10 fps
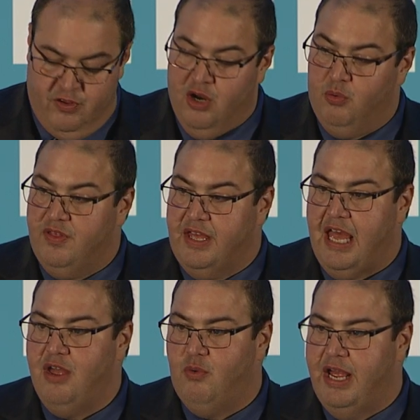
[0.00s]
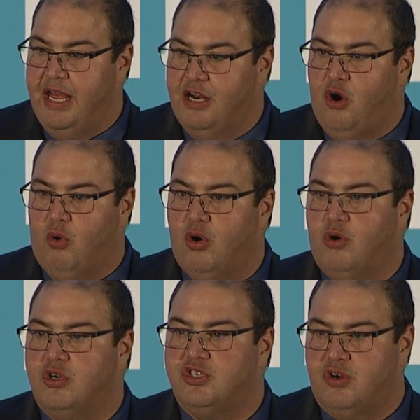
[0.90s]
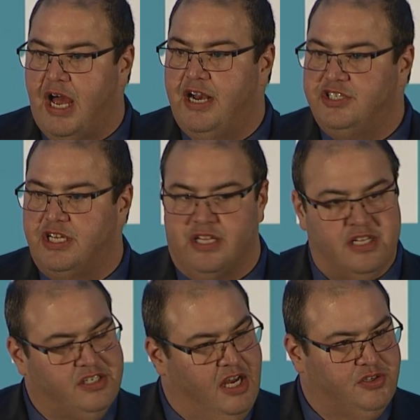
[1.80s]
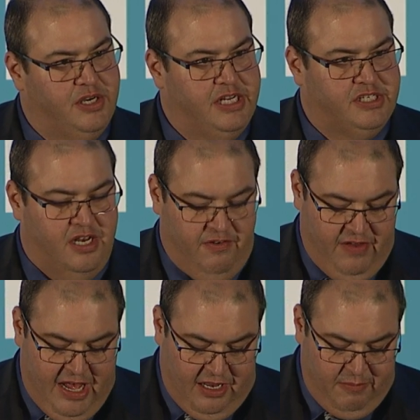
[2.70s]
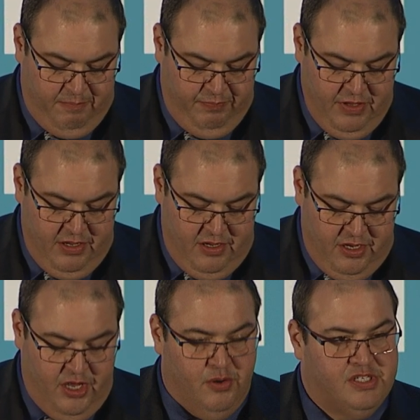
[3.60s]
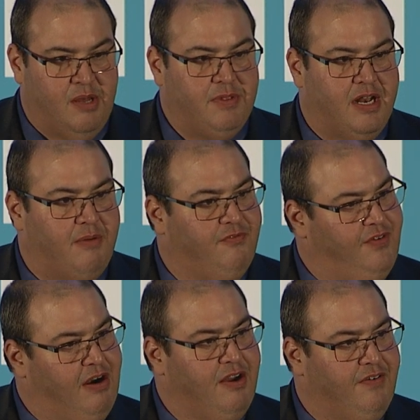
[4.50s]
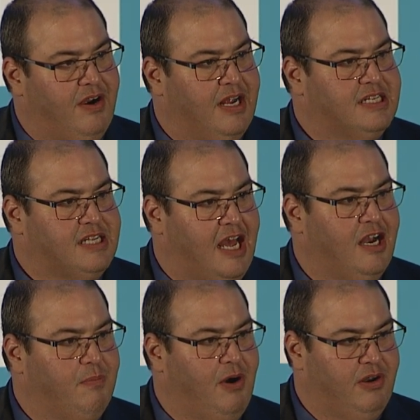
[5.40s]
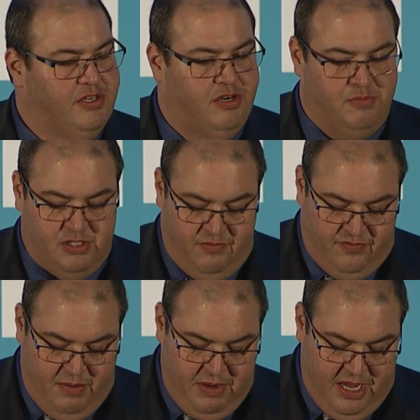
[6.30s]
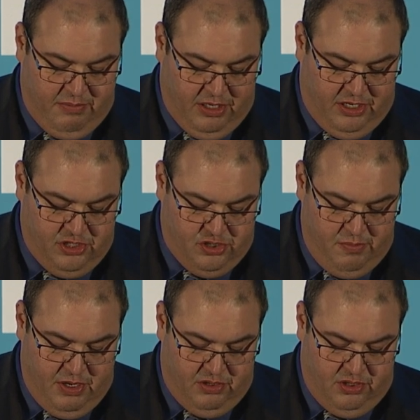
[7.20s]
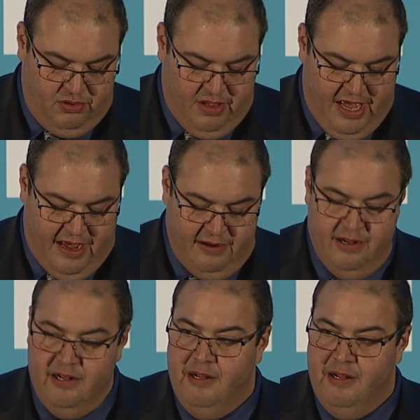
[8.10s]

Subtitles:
you know, with a gateway and corridor strategy that this country needs to develop, you know, is something that I'm very, very excited about in terms of being able to contribute to that.